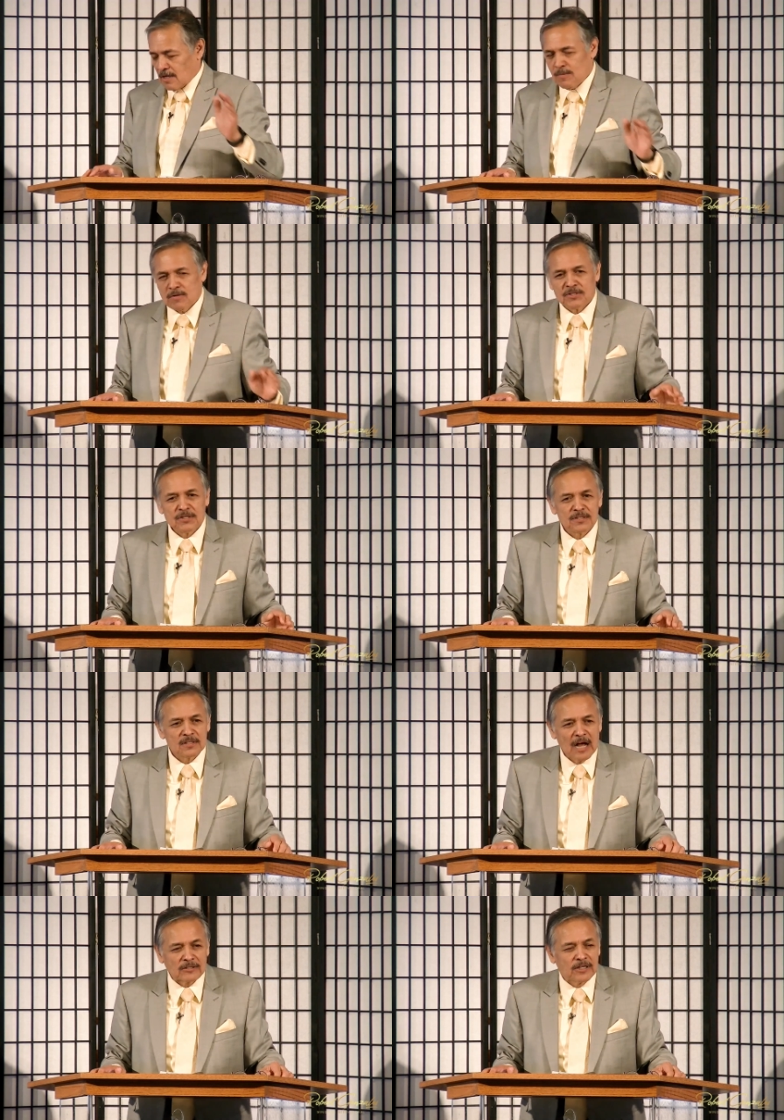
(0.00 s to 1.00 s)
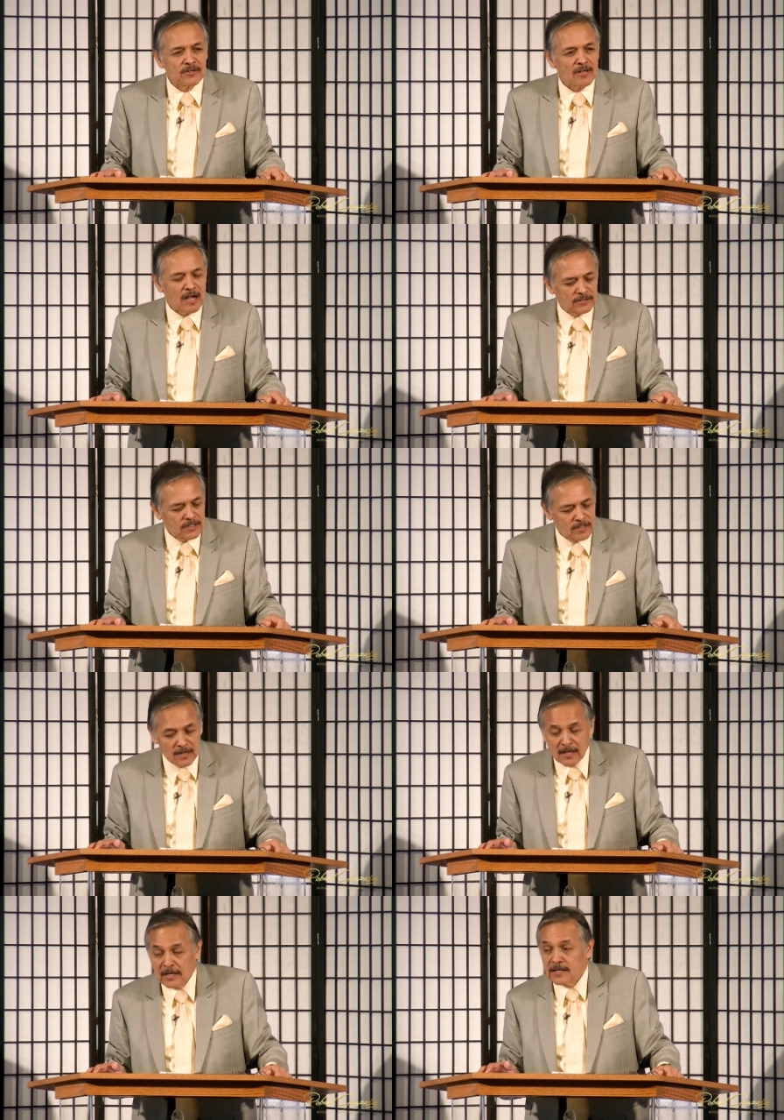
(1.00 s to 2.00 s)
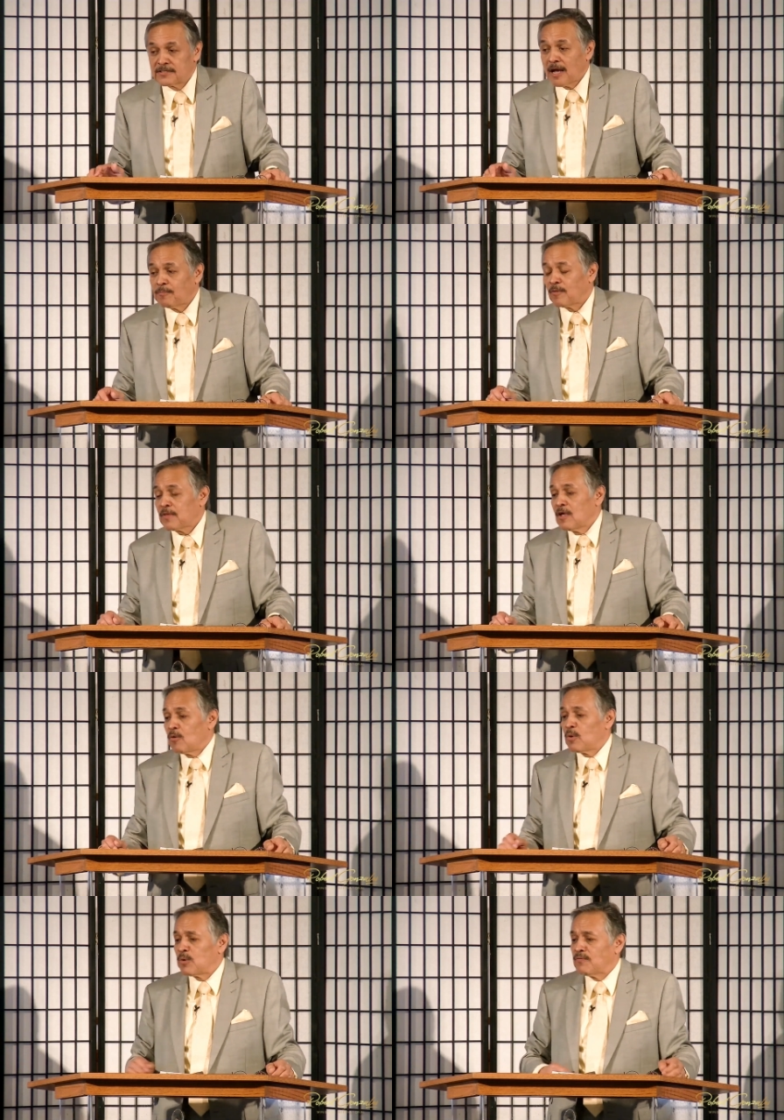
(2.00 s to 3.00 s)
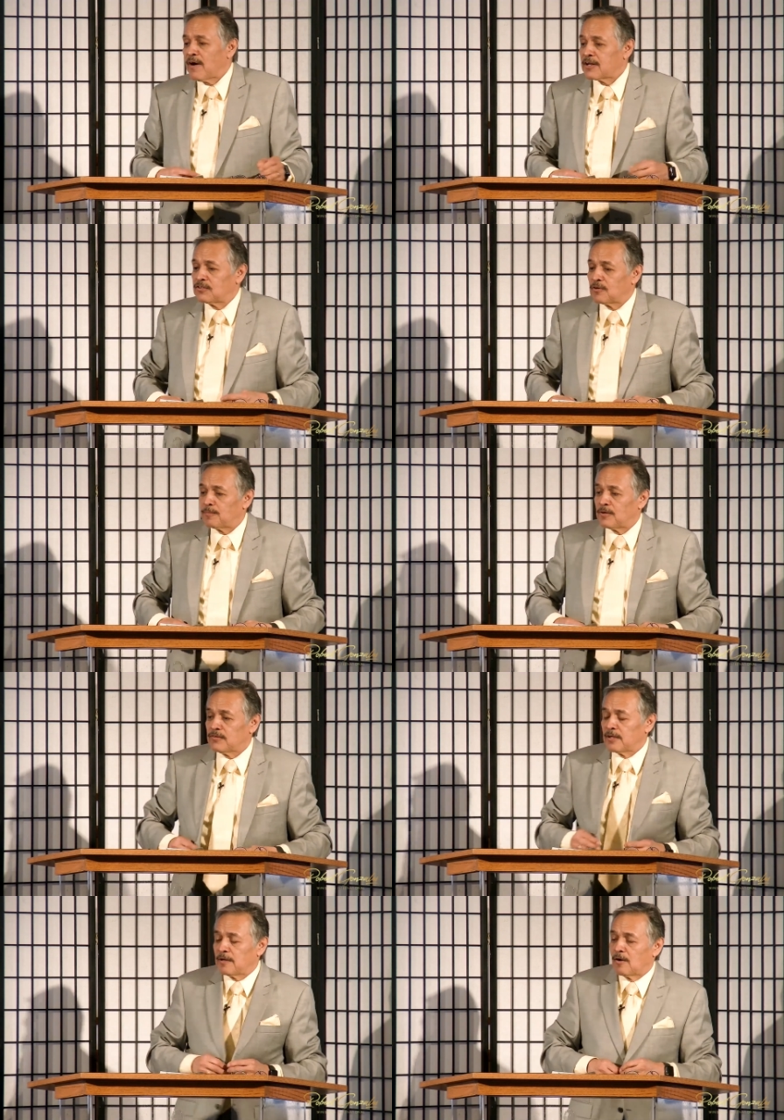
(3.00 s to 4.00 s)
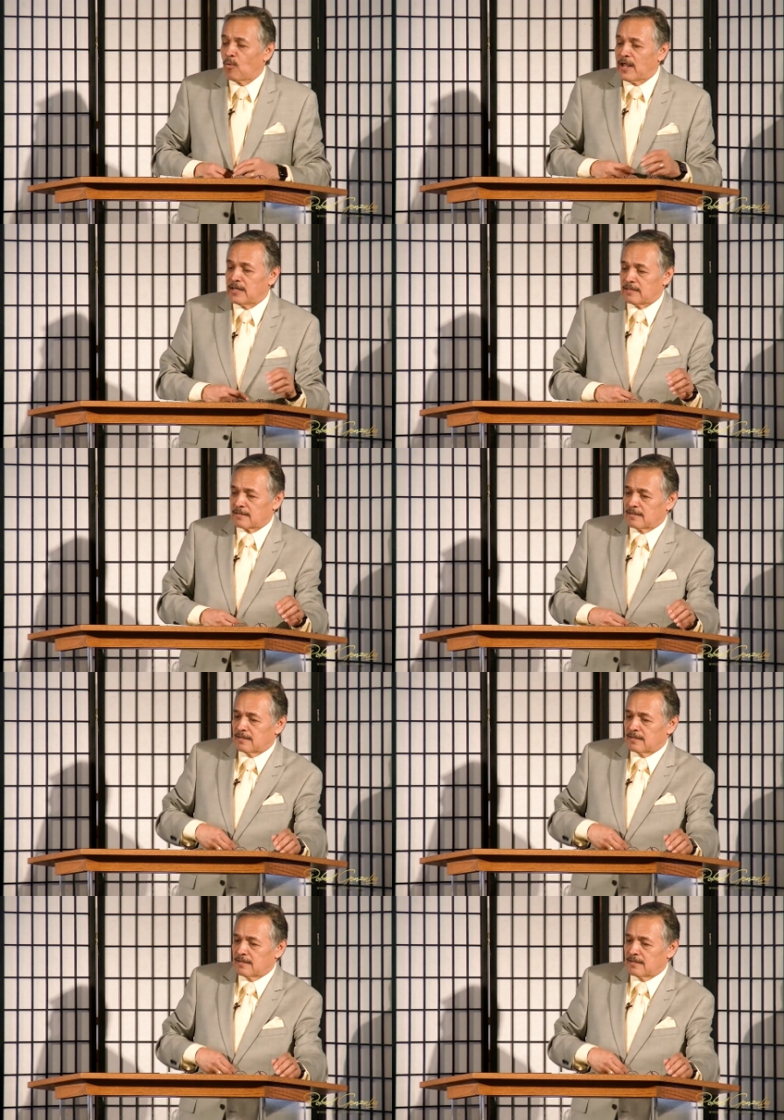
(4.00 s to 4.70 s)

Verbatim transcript: Come on, church. I'll tell you an example. We were invited to a wedding.